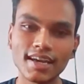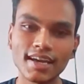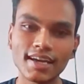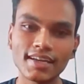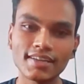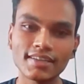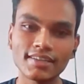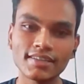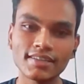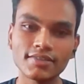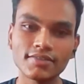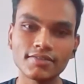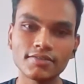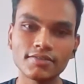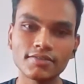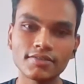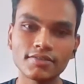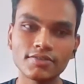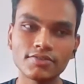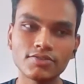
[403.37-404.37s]
And
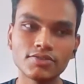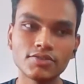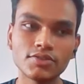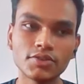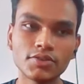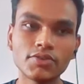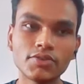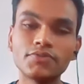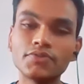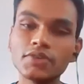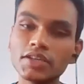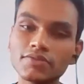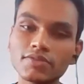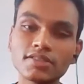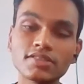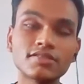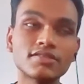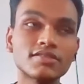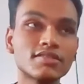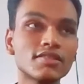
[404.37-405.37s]
the fever
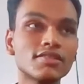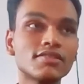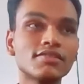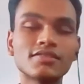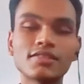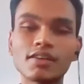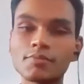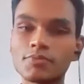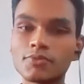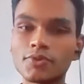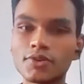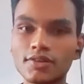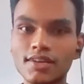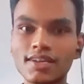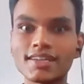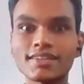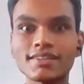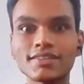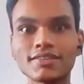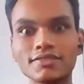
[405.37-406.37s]
is still somewhat
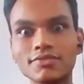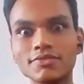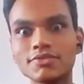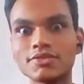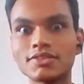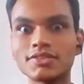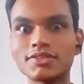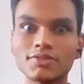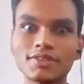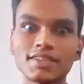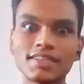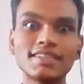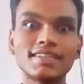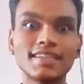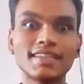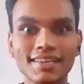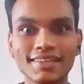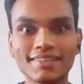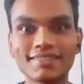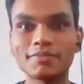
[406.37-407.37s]
like, you can
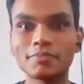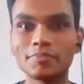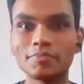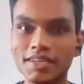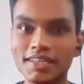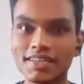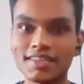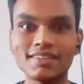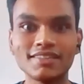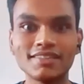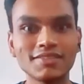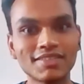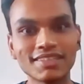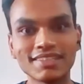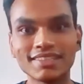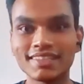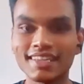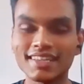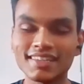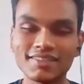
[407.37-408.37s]
take the pain, you
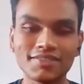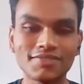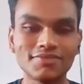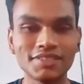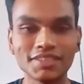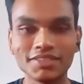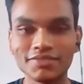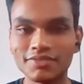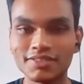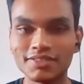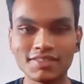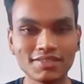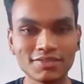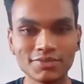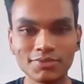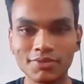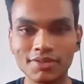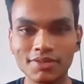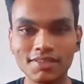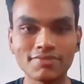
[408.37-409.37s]
can take the fever,
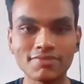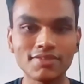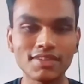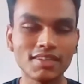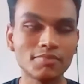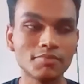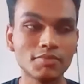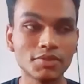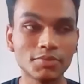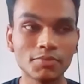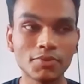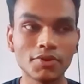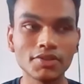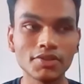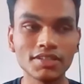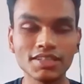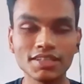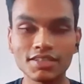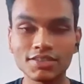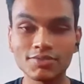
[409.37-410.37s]
it's totally fine, but the
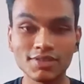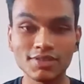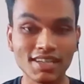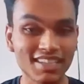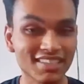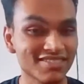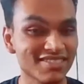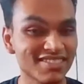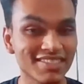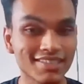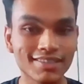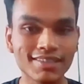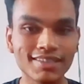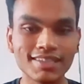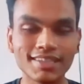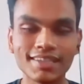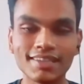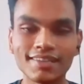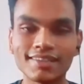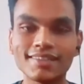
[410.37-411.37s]
body aches were like
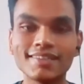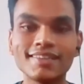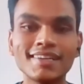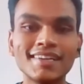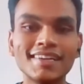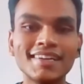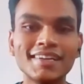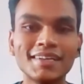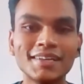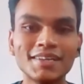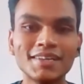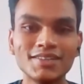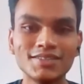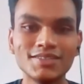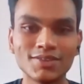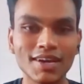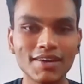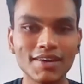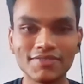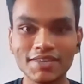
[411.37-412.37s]
really killer.
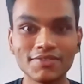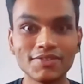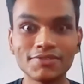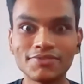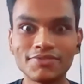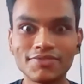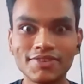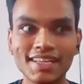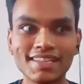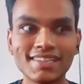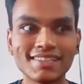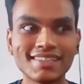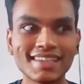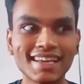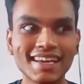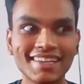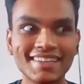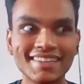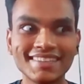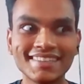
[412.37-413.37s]
So I've never felt
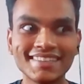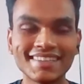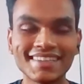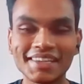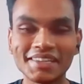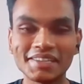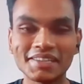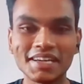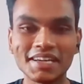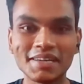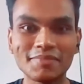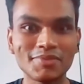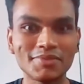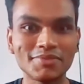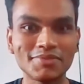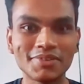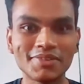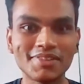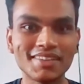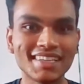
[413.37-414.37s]
anything like that
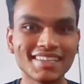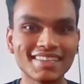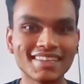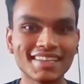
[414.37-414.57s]
before.